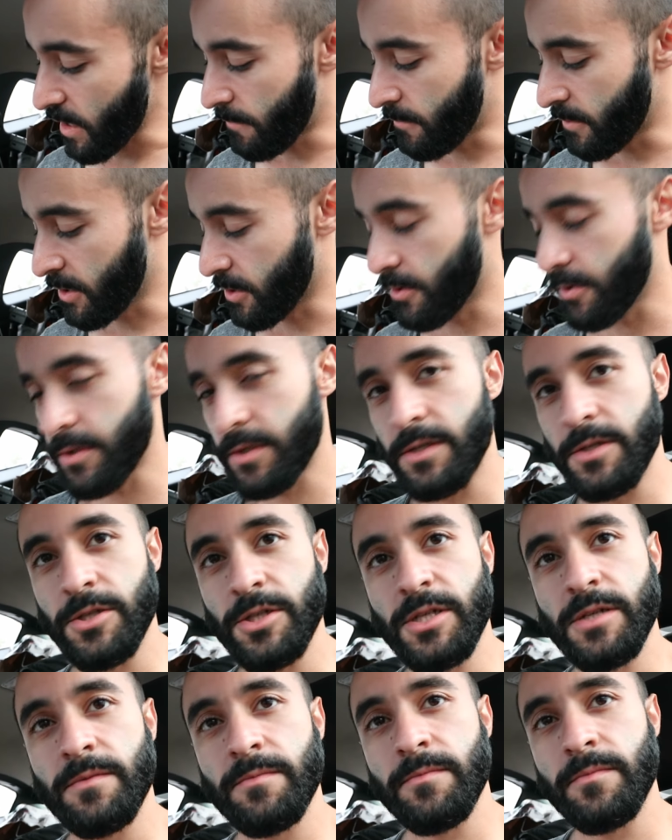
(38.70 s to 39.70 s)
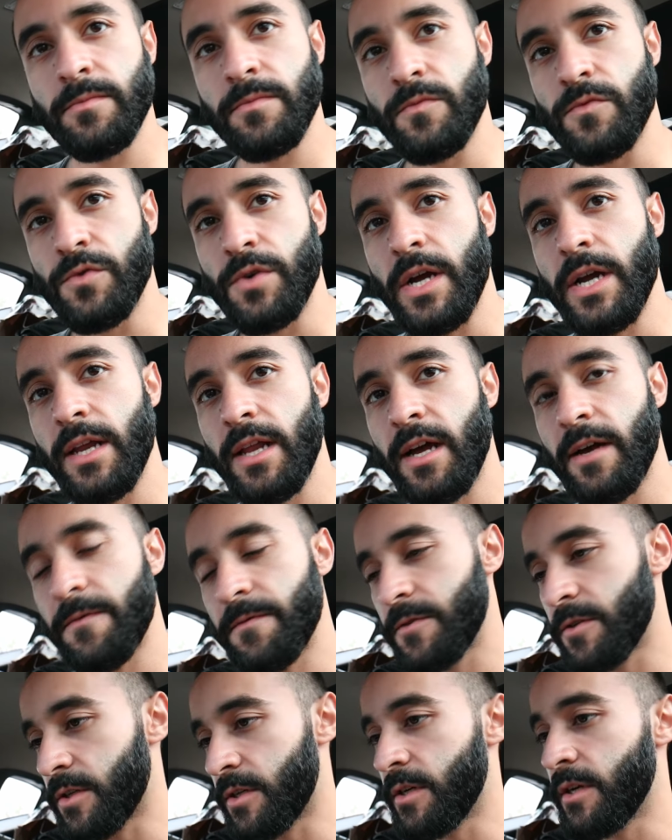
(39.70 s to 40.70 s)
I'm gonna go to the gym right
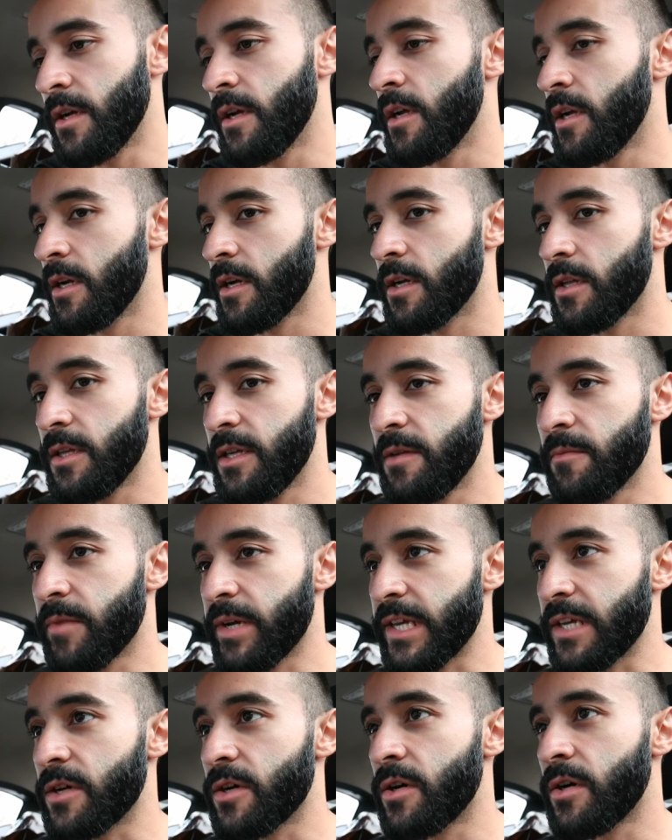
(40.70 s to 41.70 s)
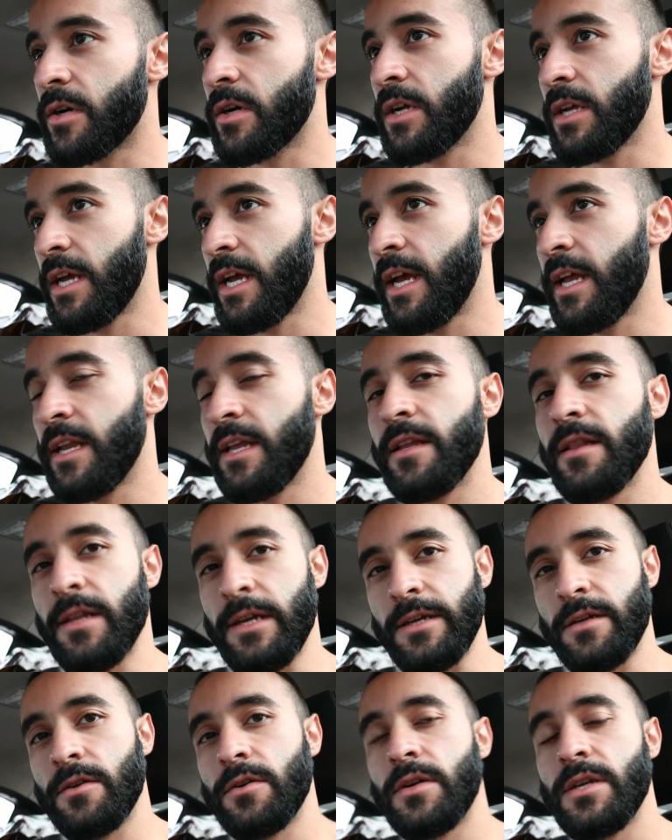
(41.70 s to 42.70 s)
after, clean my car, edit
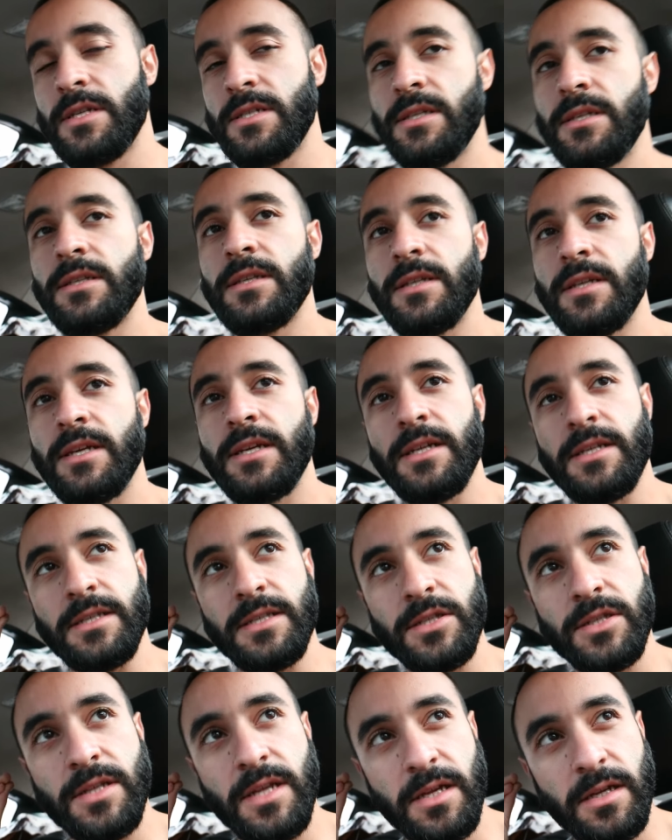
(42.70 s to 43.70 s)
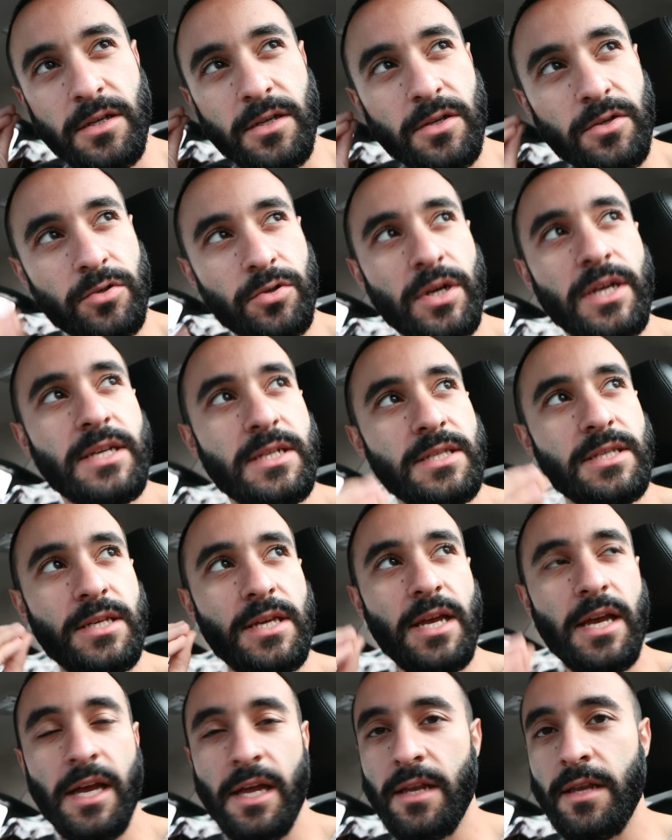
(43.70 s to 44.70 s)
like crazy. Today is
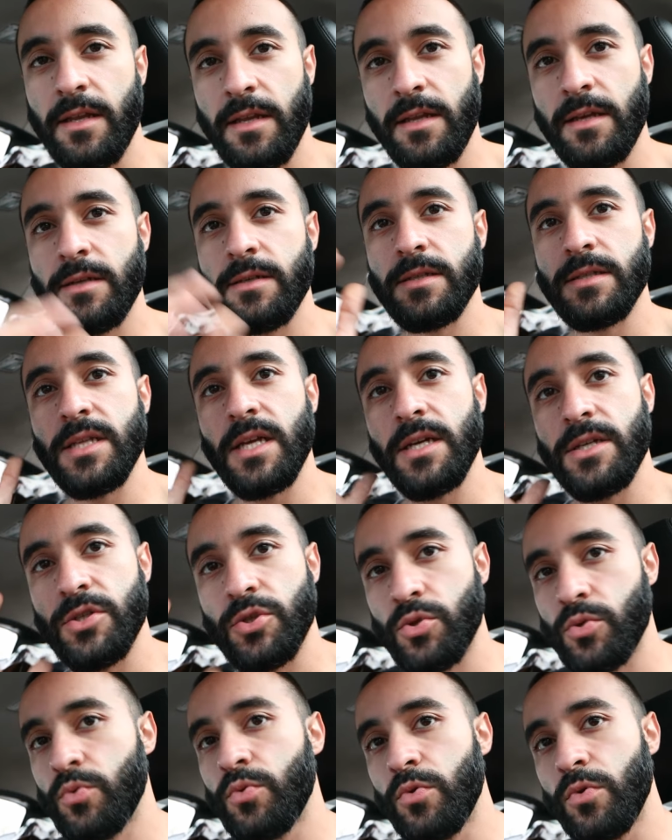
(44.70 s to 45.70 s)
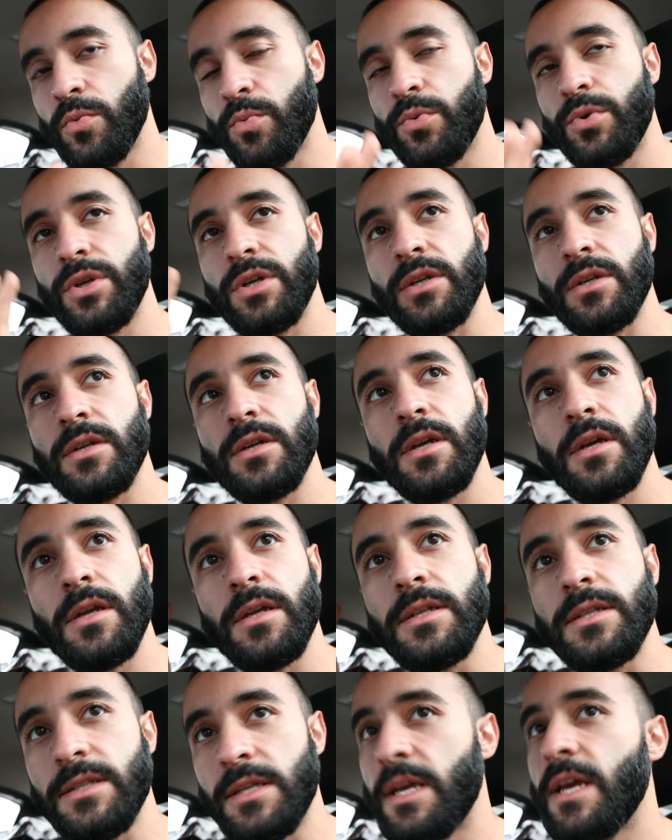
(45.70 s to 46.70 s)
crazy editing slash schoolwork
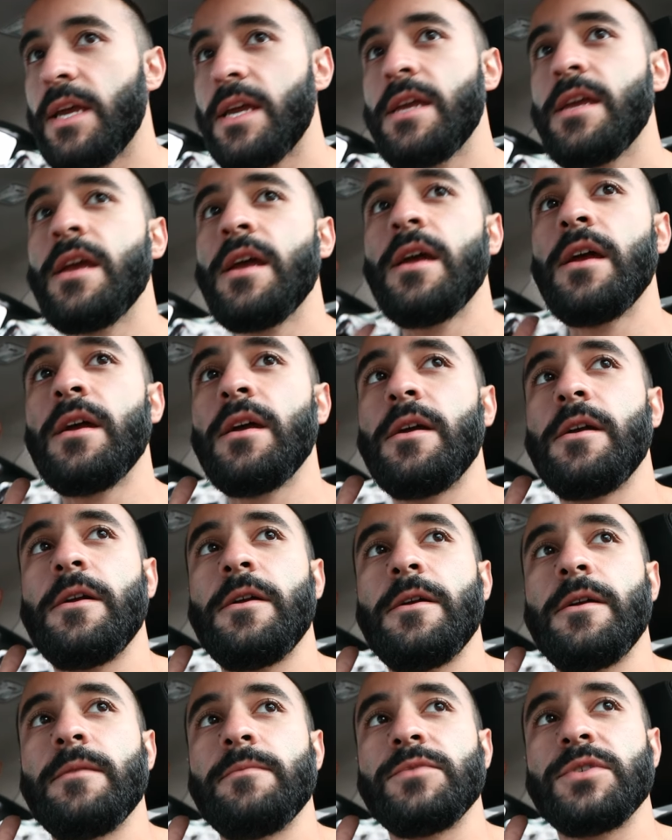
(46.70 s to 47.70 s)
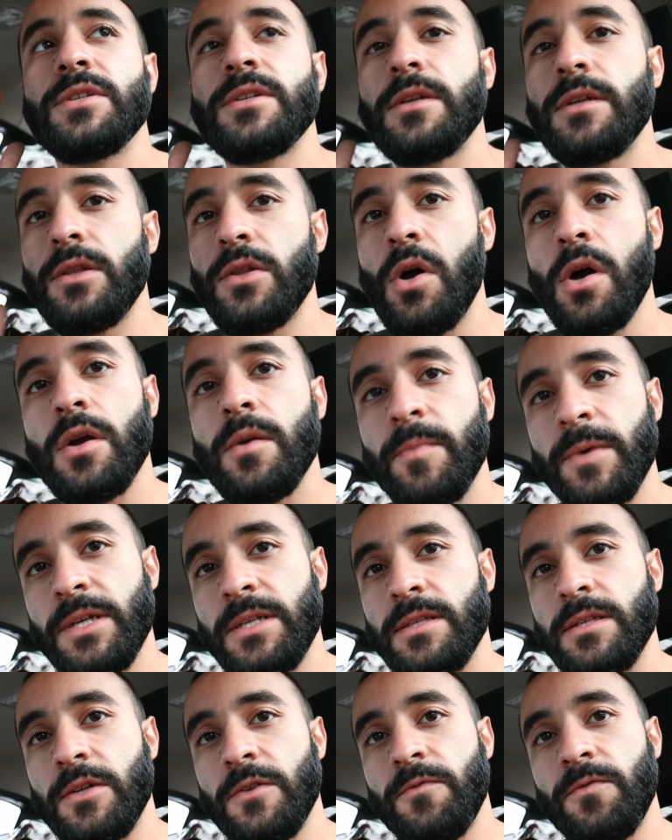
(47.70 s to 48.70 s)
day. I'm just gonna lock
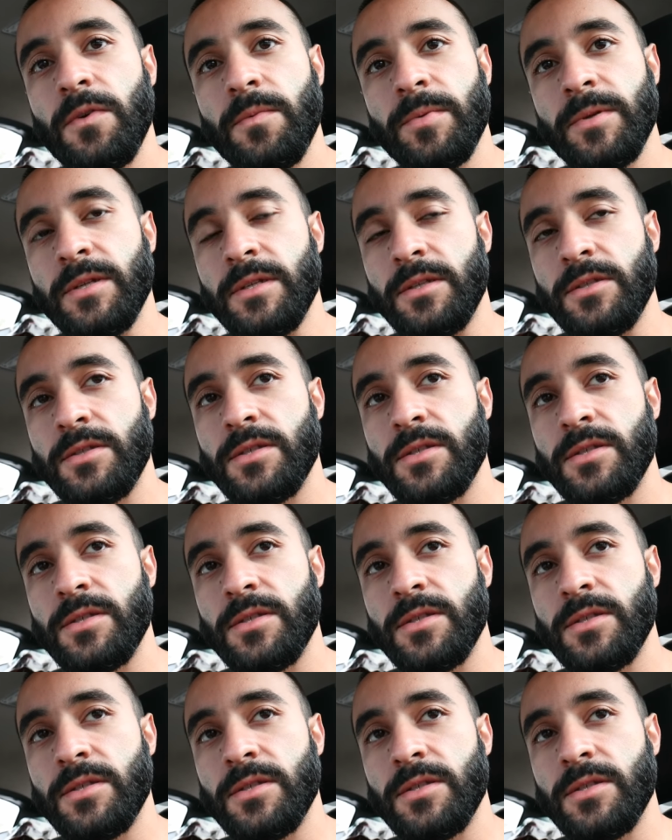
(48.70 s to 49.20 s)
myself up in a